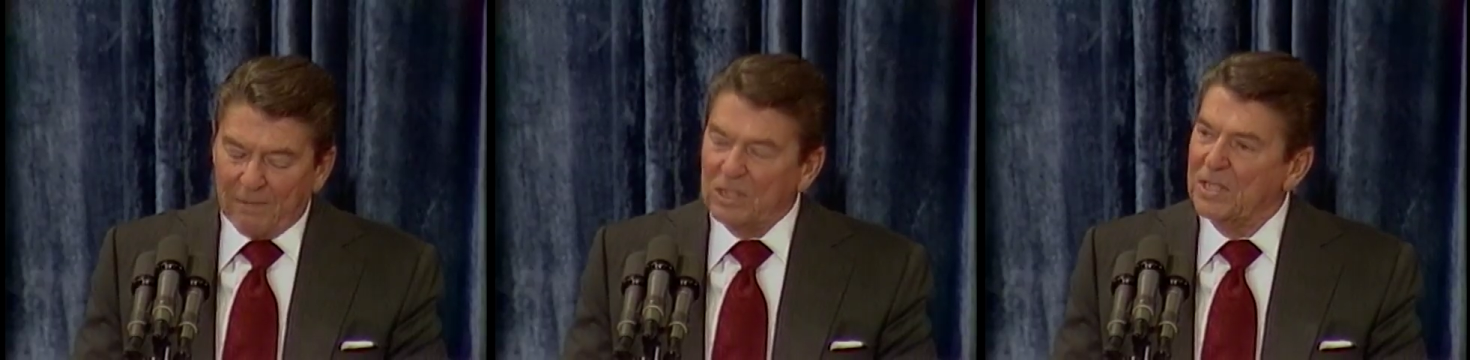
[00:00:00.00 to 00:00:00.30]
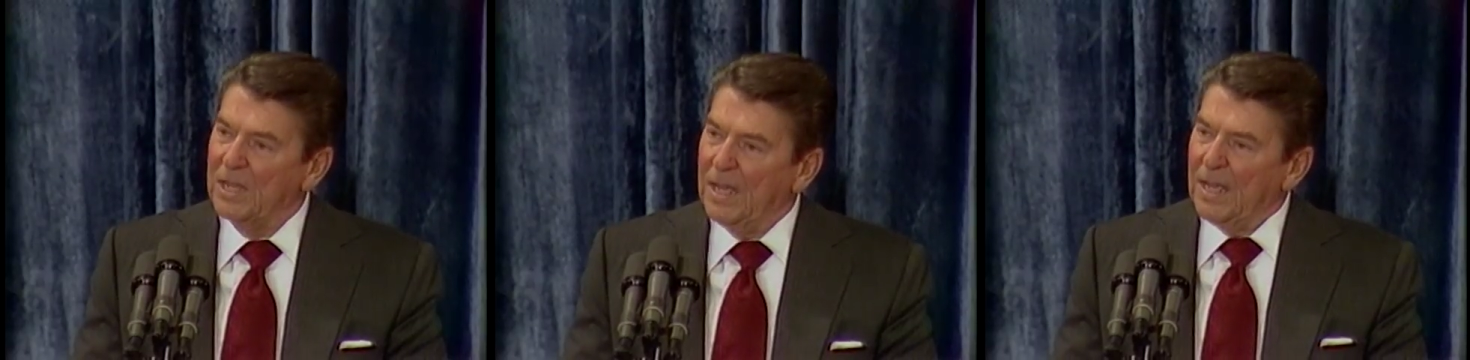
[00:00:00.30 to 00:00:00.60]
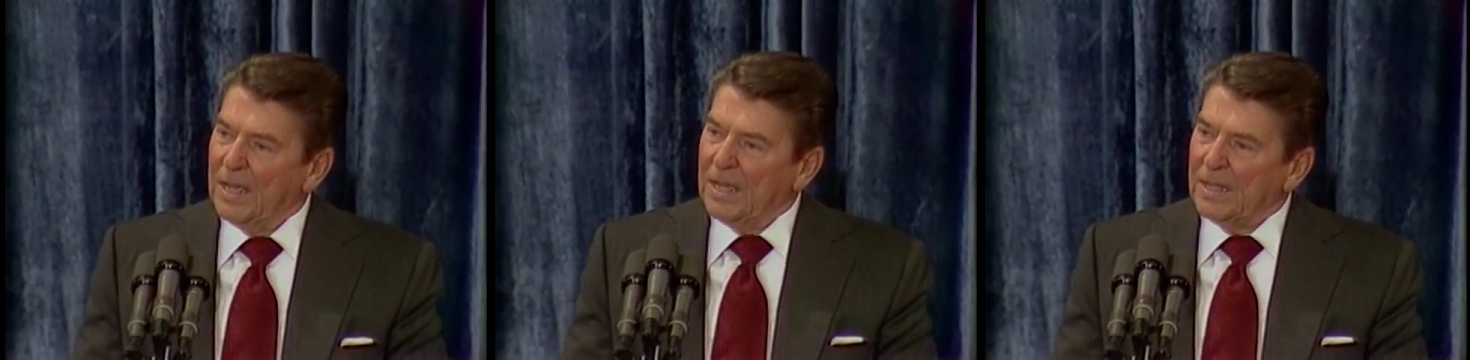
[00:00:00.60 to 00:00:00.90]
of us,
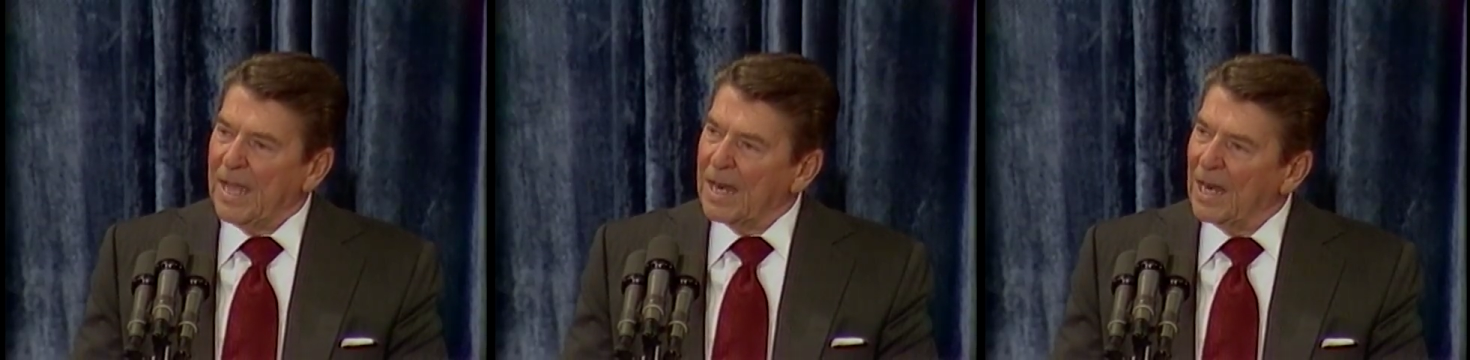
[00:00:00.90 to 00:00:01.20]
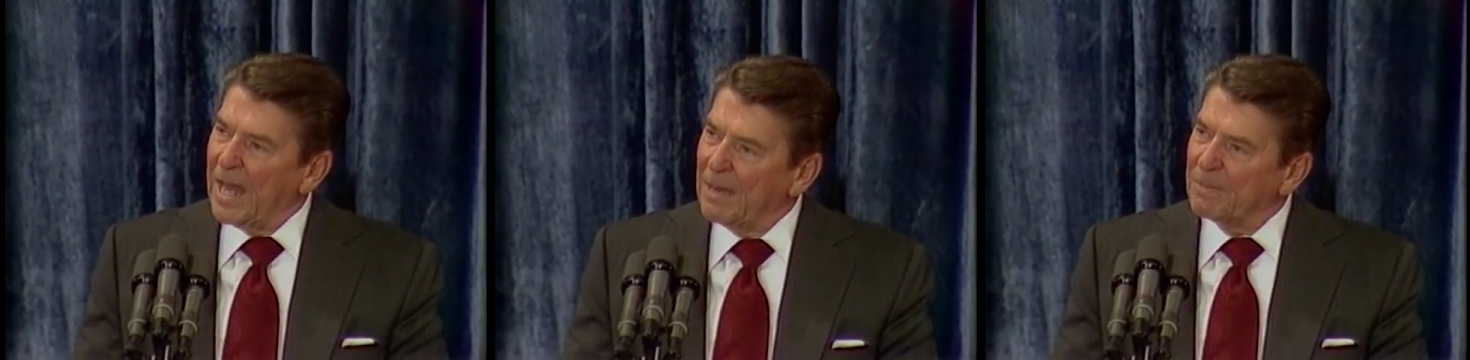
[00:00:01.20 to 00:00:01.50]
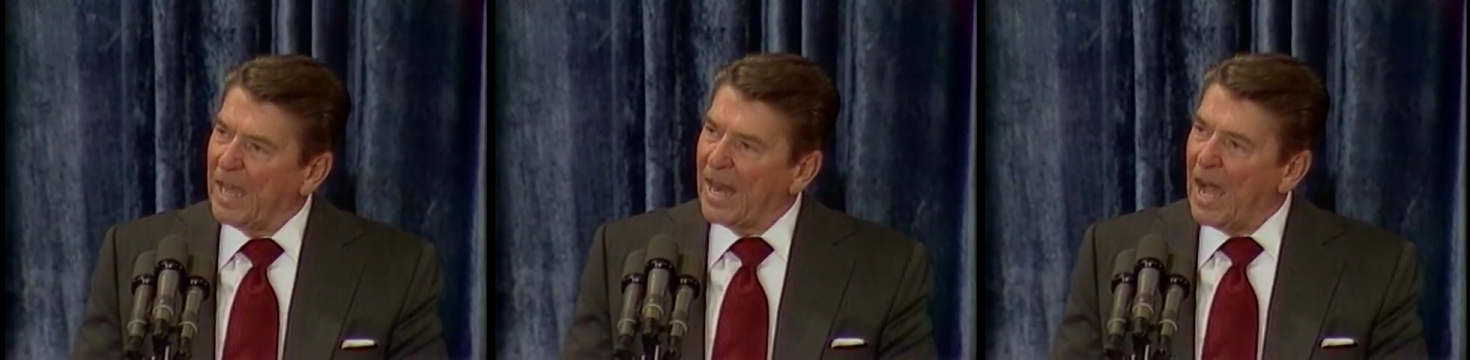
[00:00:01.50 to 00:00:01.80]
then let
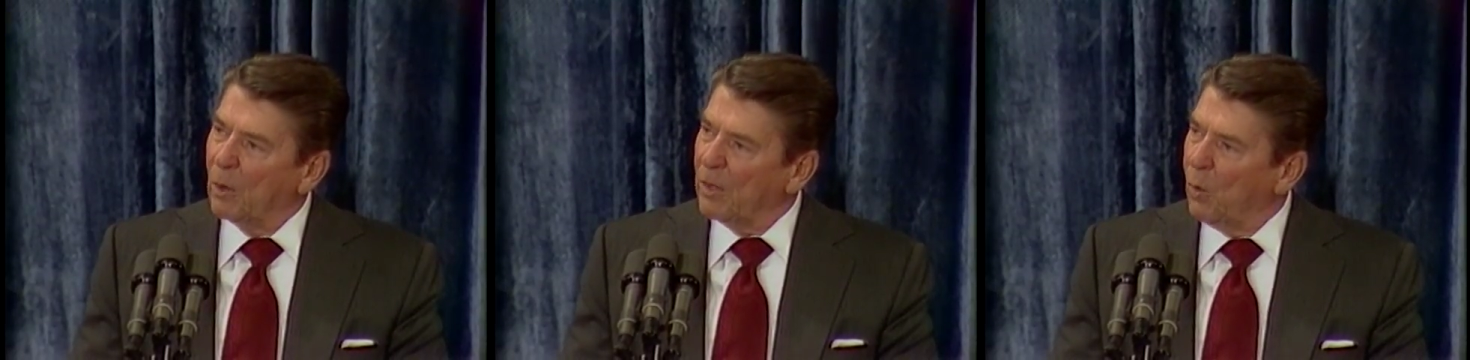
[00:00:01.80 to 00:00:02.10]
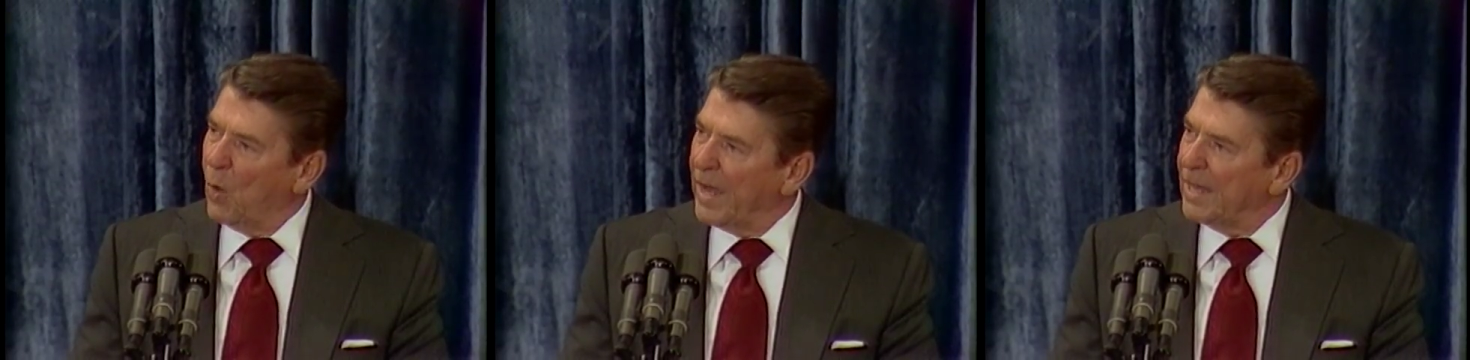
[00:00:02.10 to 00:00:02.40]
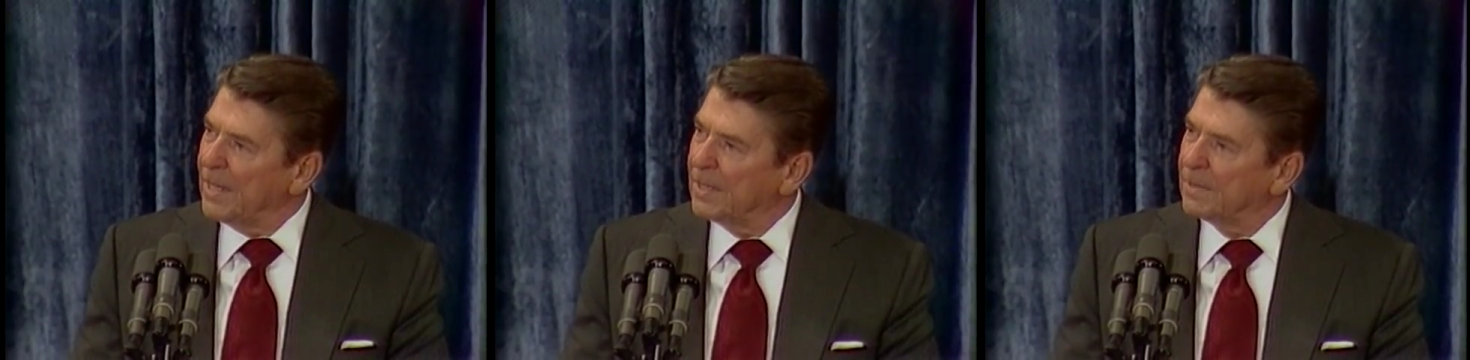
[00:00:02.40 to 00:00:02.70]
them get out of the
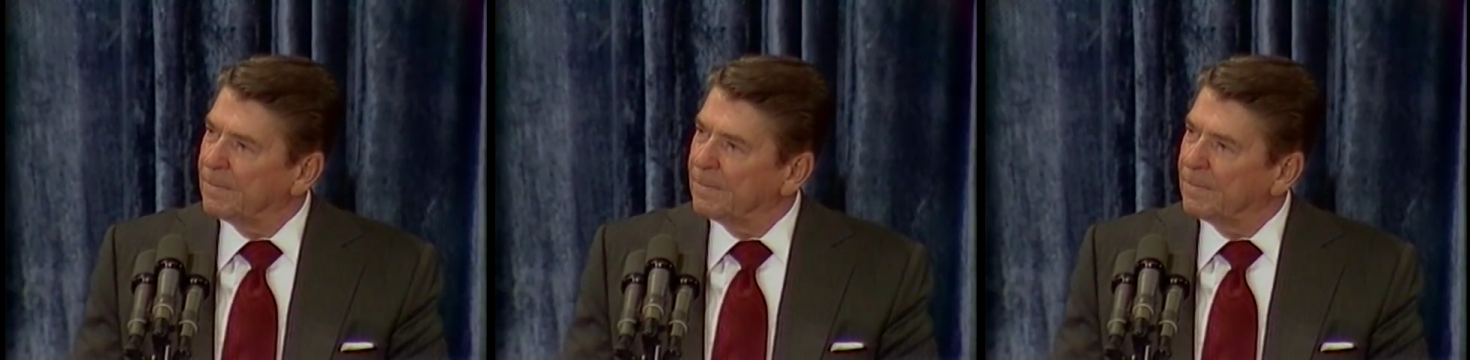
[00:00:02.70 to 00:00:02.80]
way.